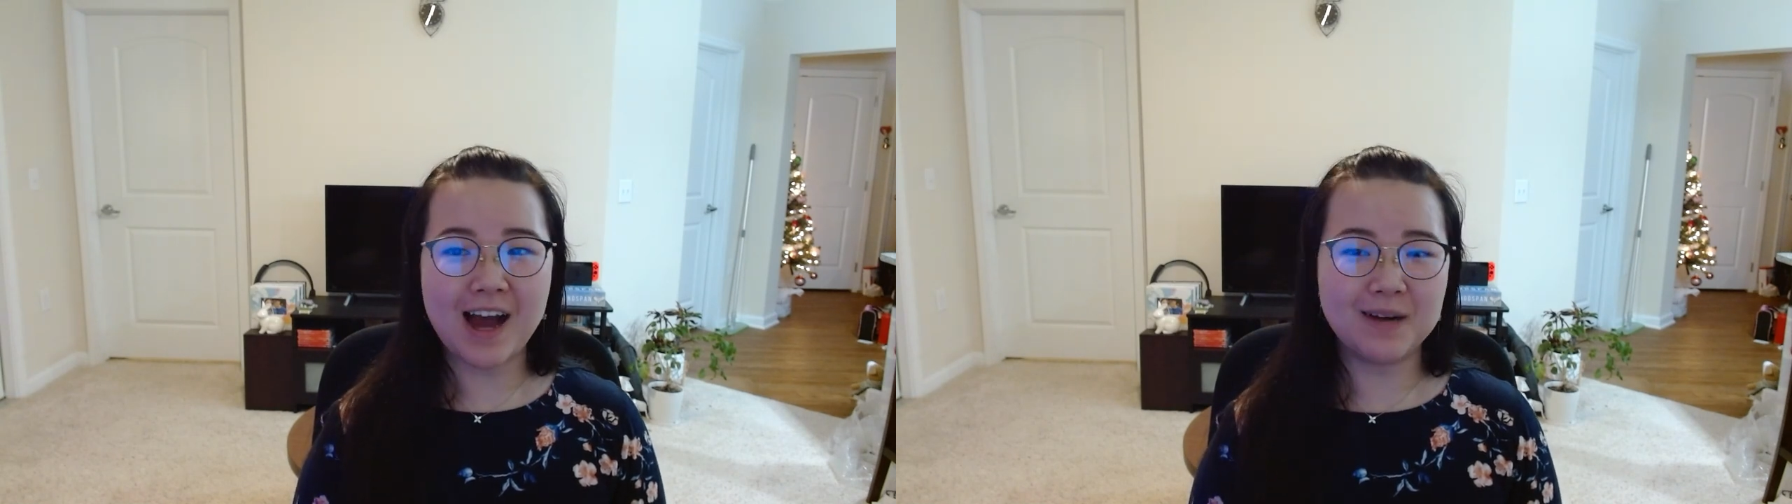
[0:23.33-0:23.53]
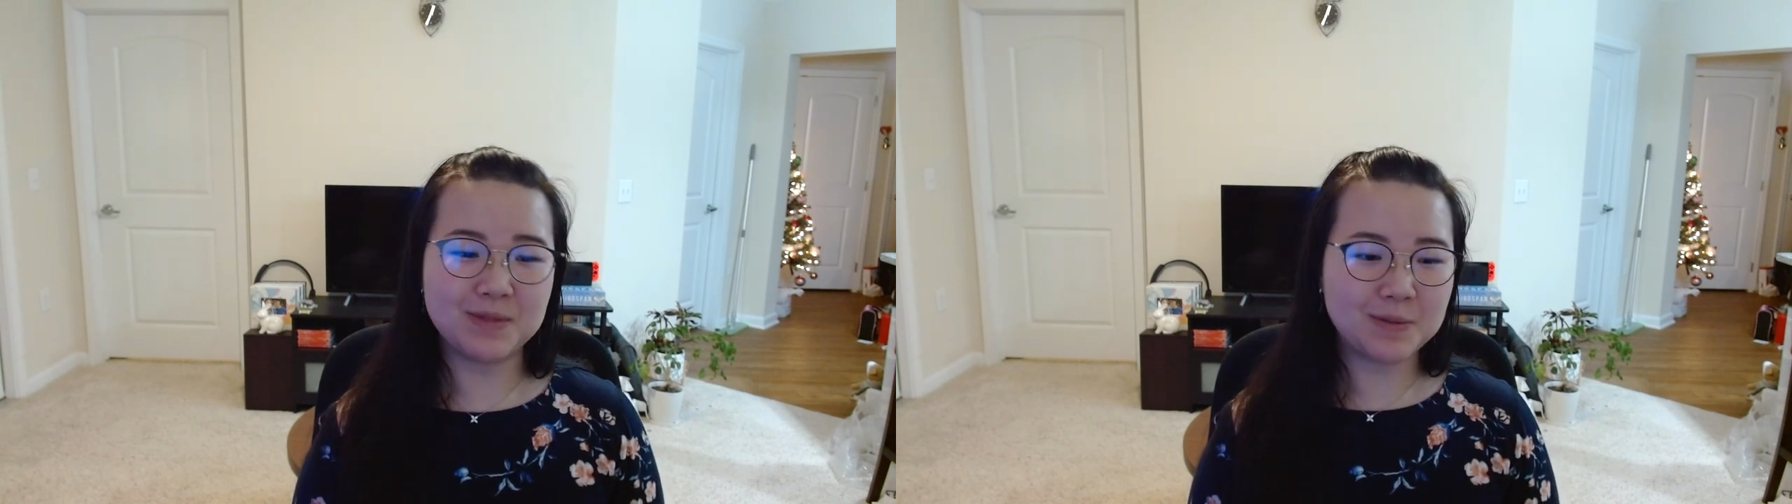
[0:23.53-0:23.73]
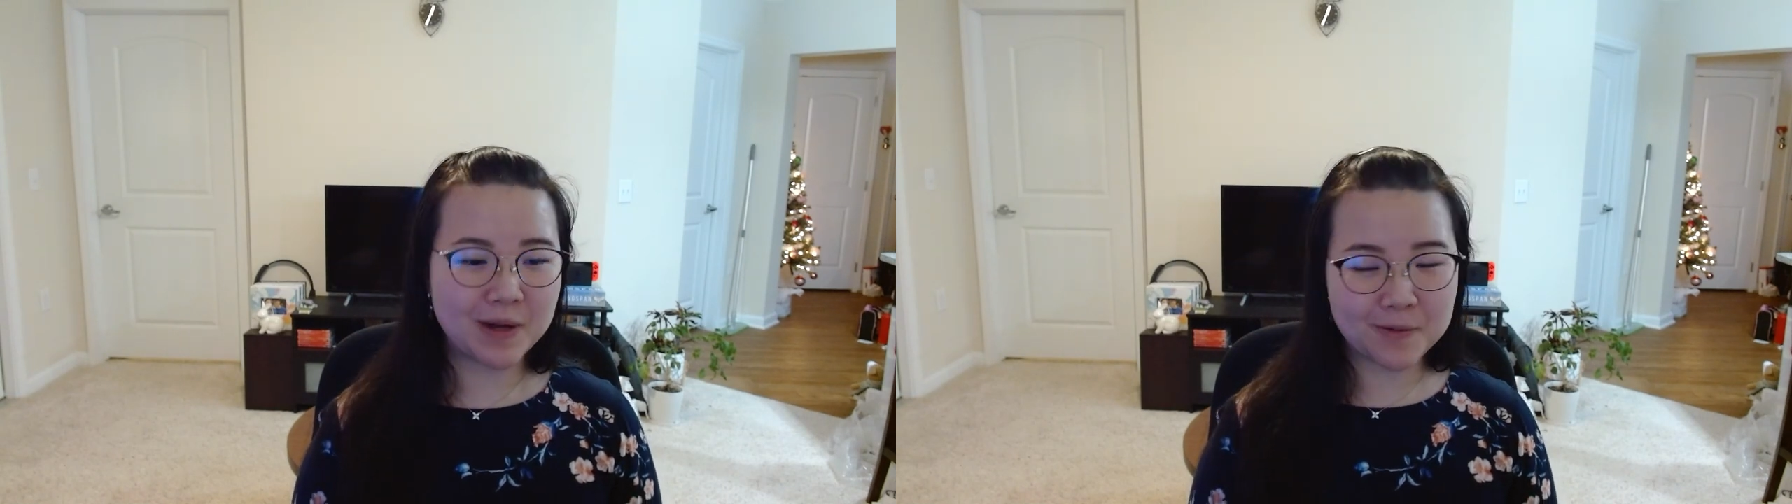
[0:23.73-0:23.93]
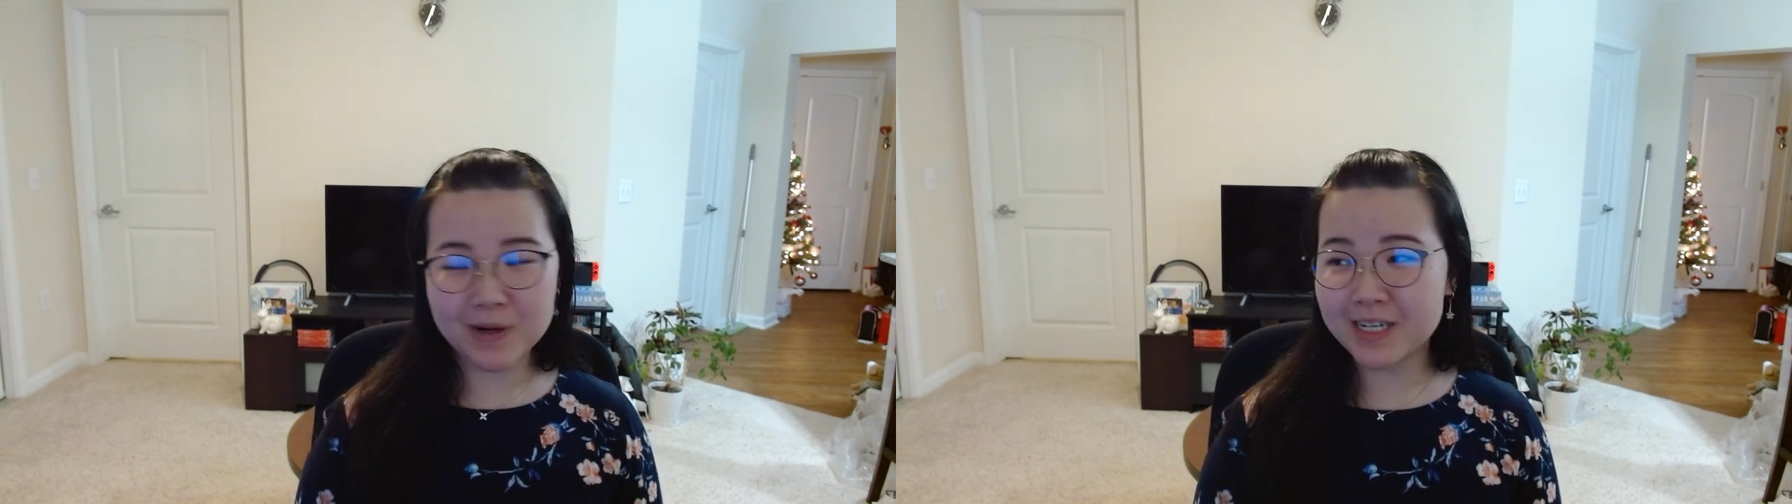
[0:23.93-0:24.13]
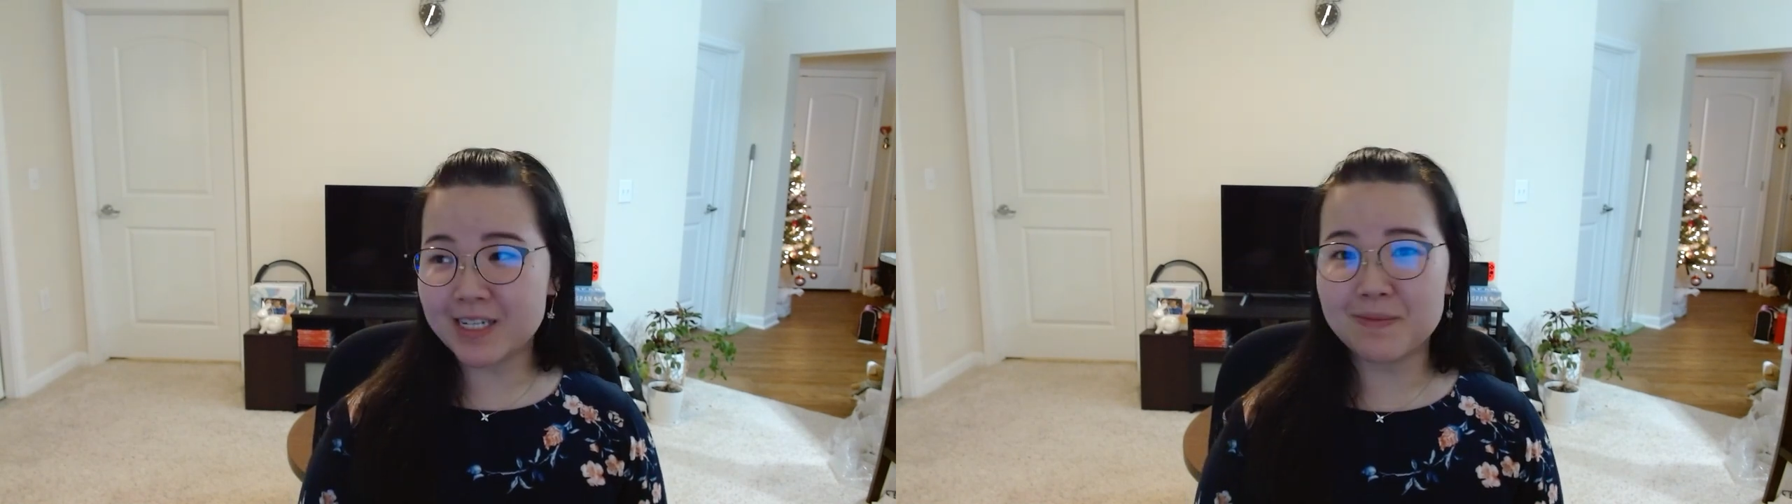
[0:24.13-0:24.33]
So my
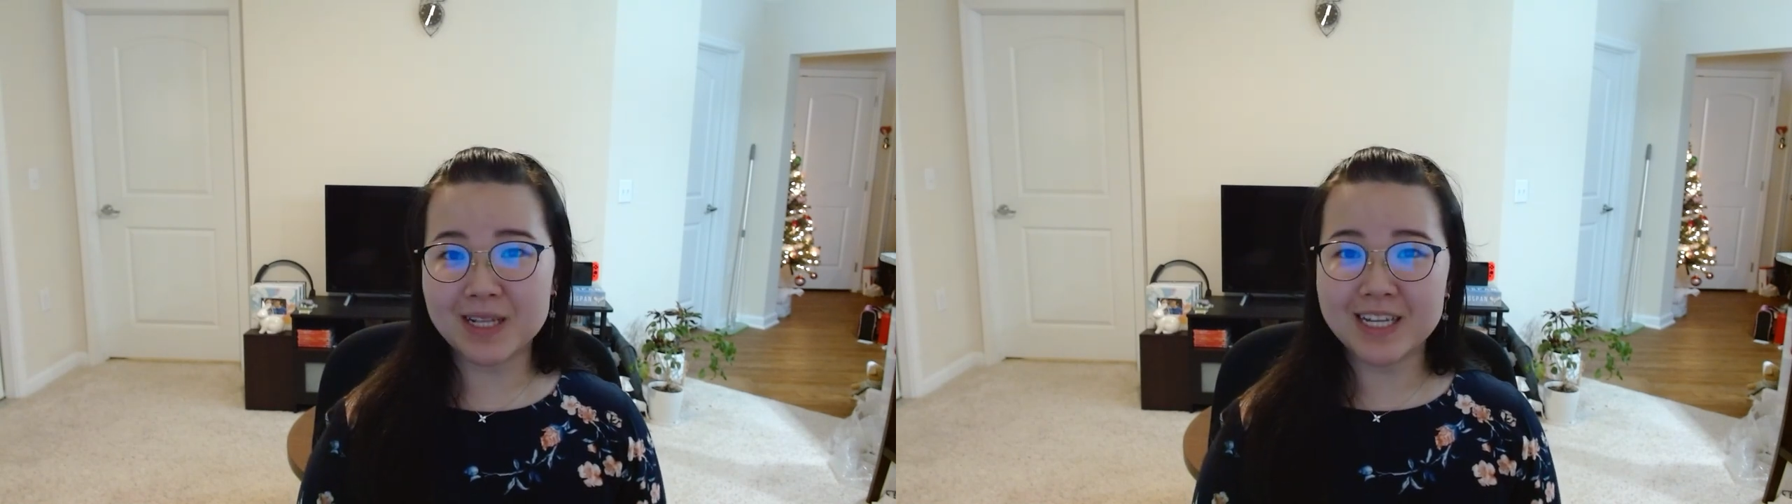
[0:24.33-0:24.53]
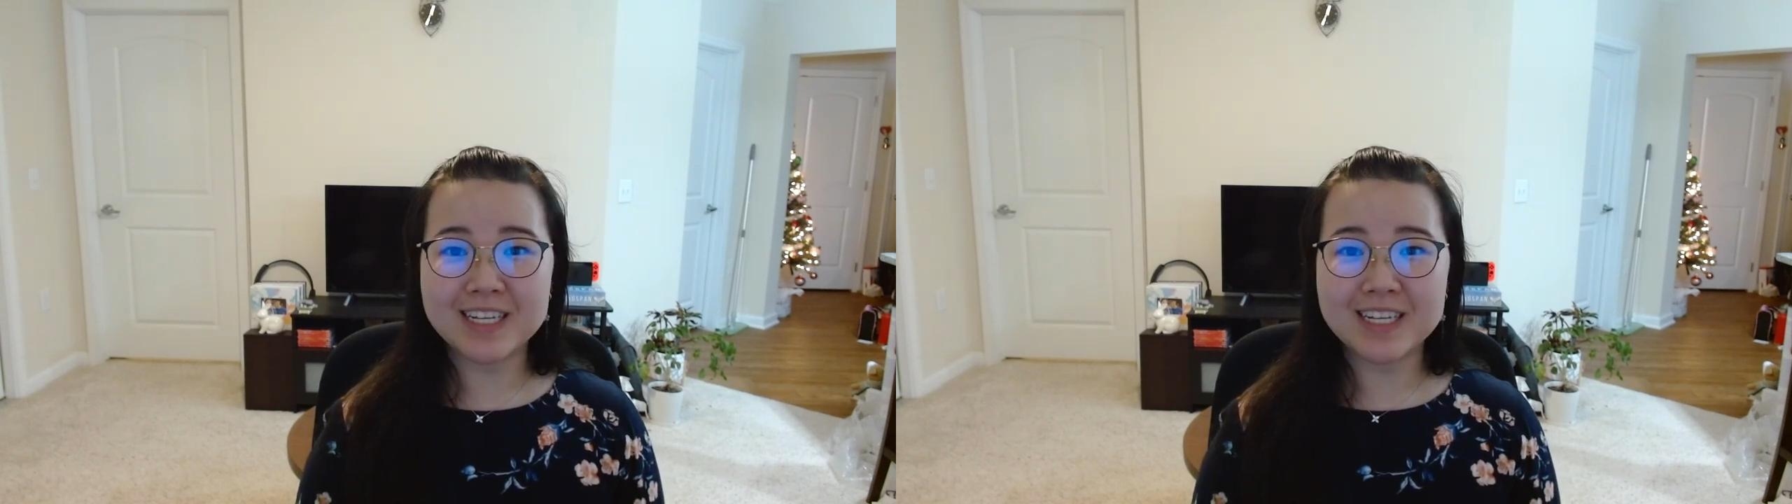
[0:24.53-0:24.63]
work typically